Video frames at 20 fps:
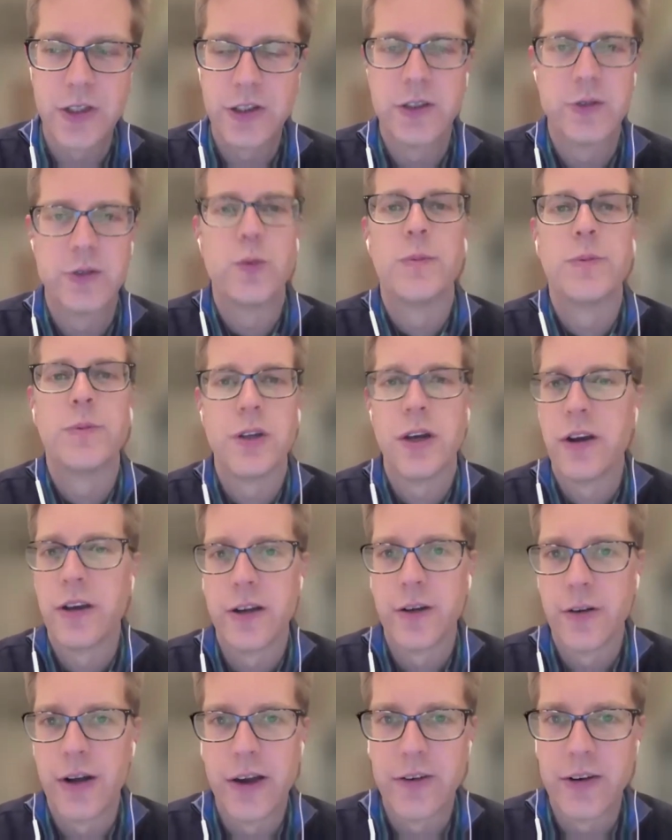whipsawing
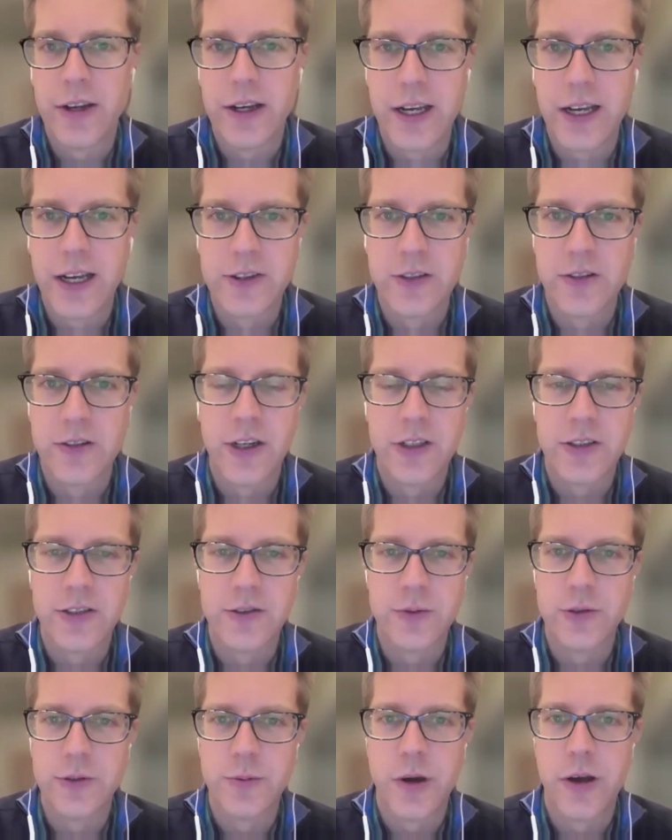around, I guess, or not
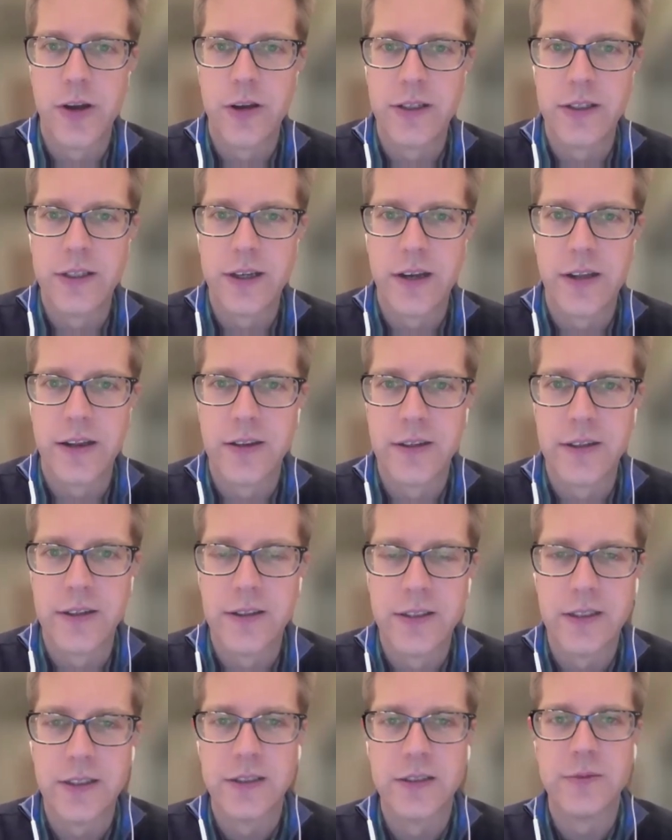just responding to kind of
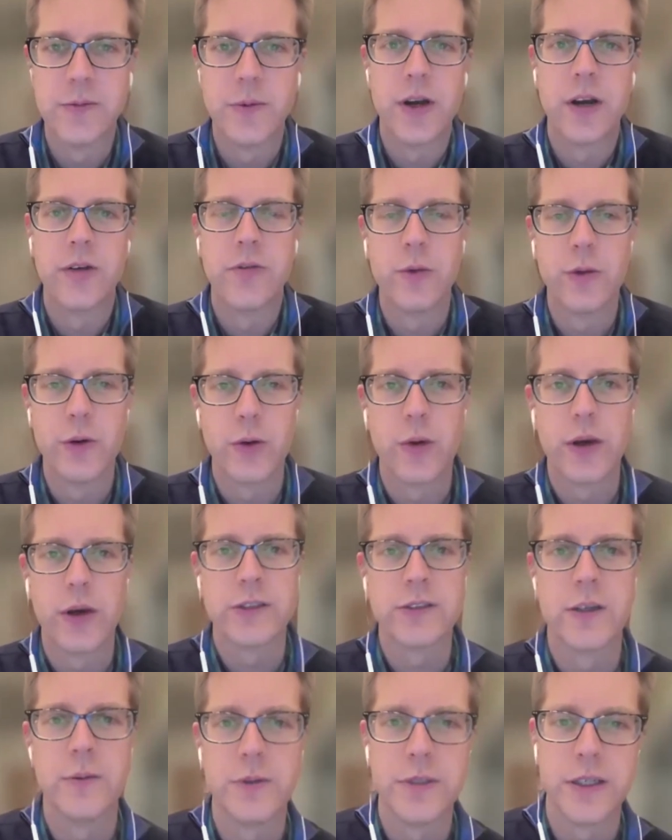the whatever request
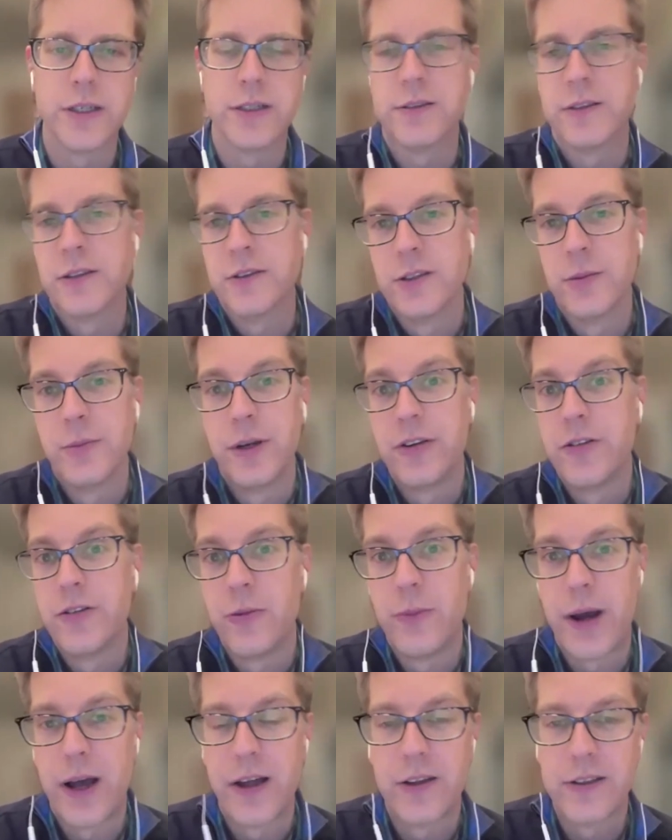comes in. So it's a bit of a
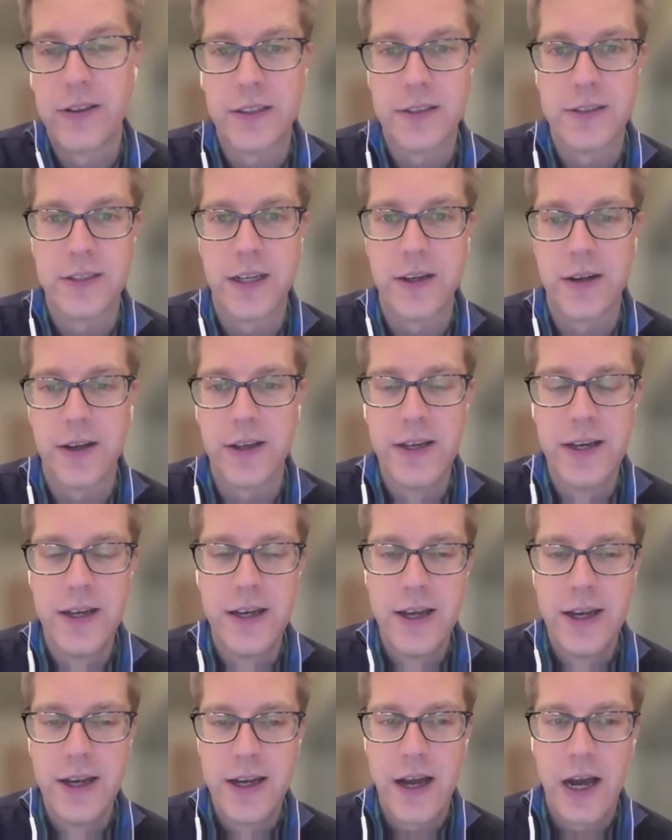balance to say,
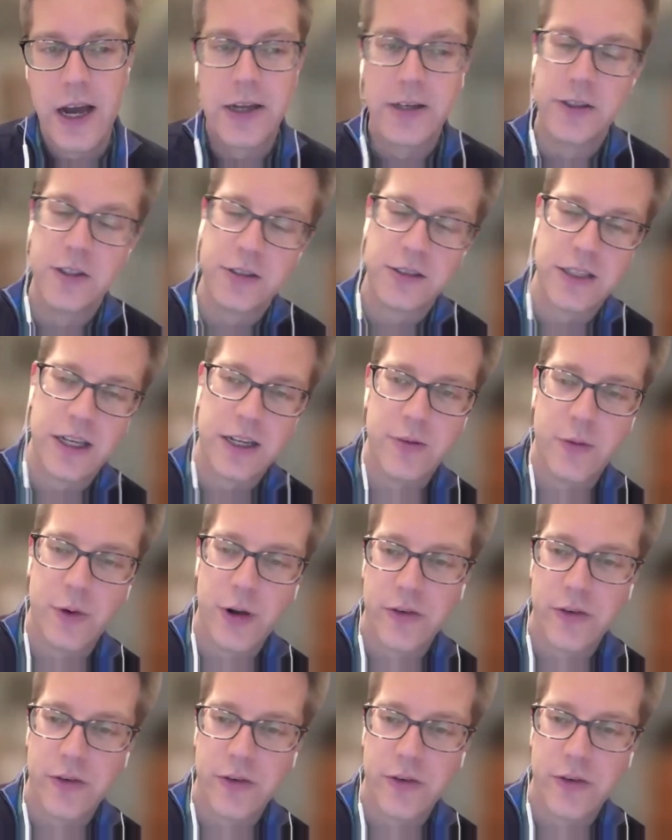I just said one of